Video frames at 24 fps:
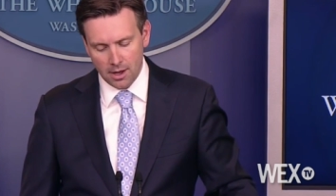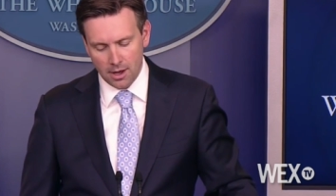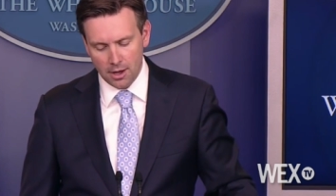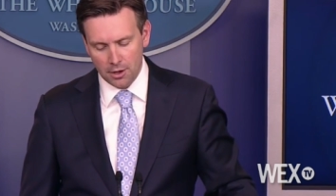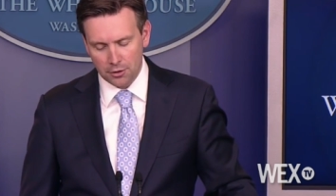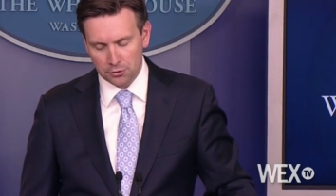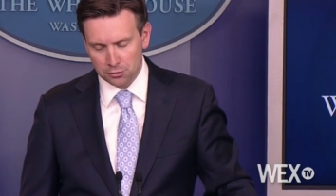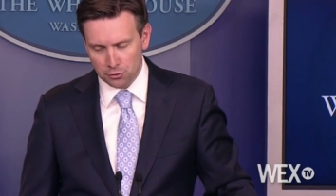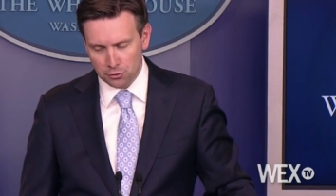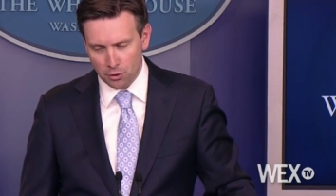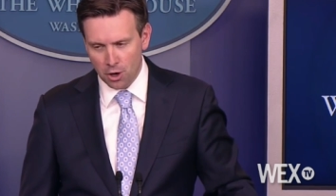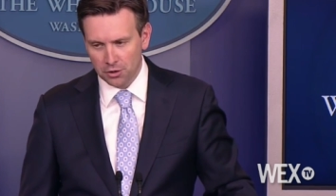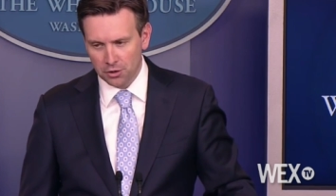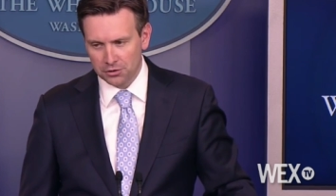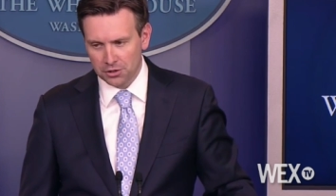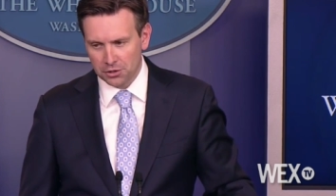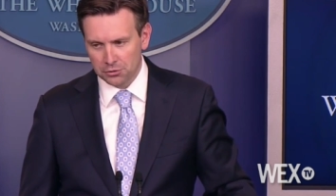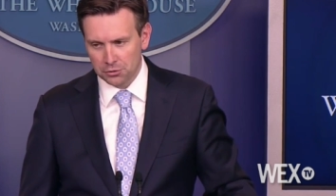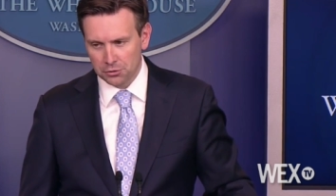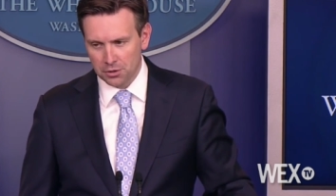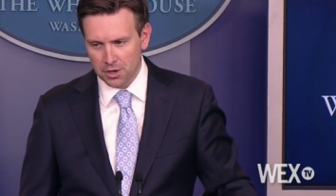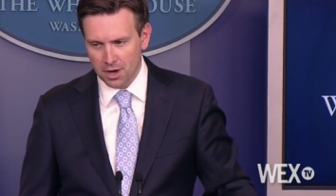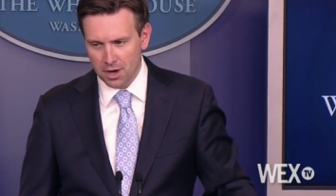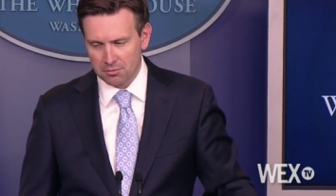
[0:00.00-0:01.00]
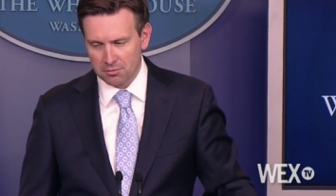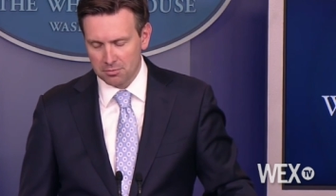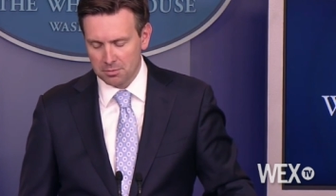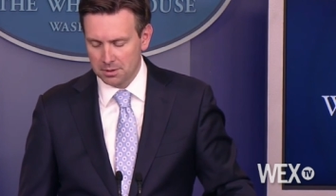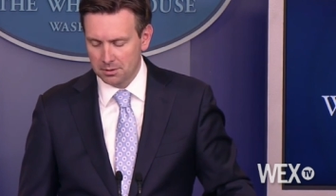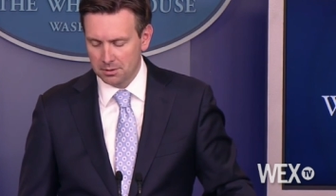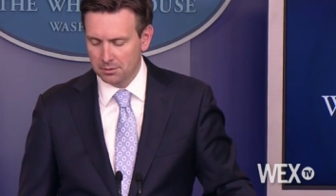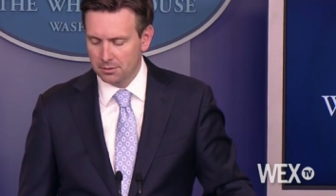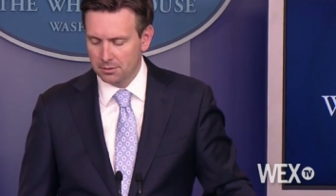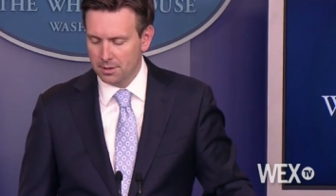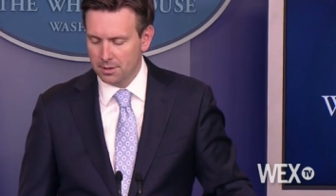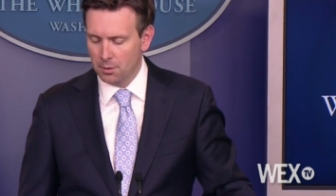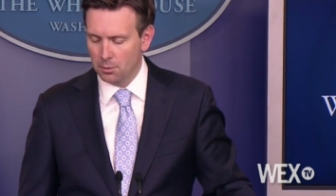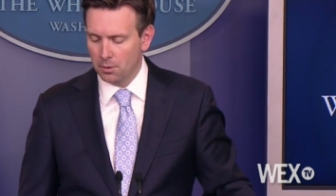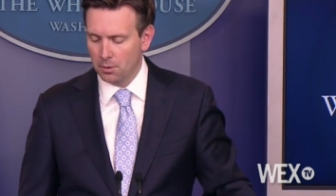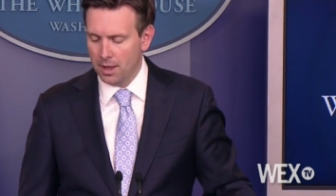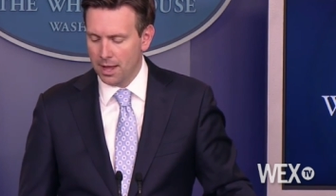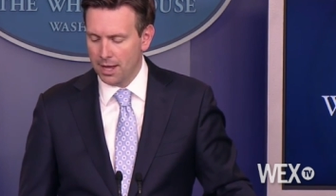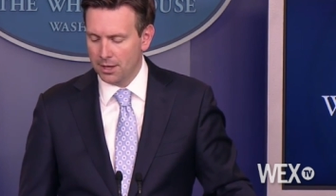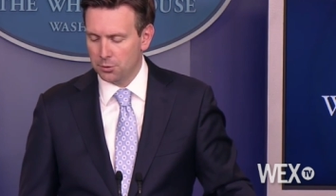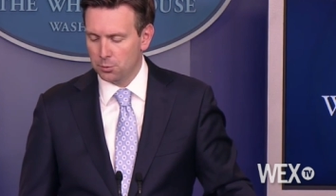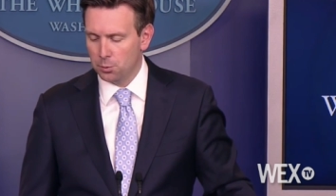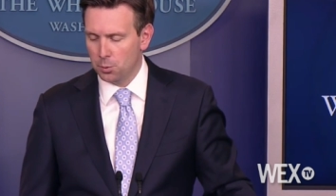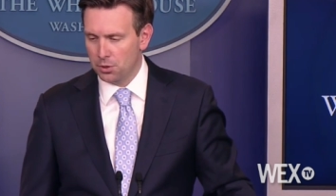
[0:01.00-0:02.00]
a strong central government that will
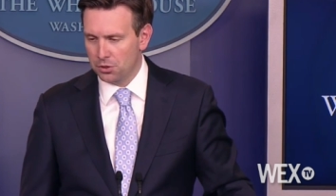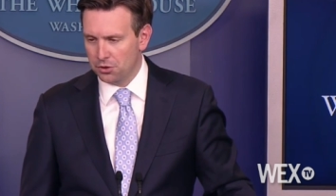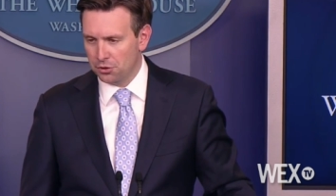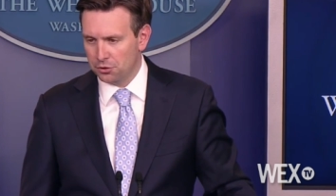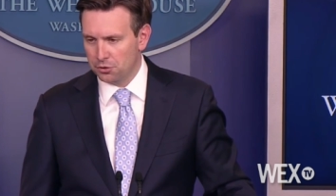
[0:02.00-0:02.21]
act with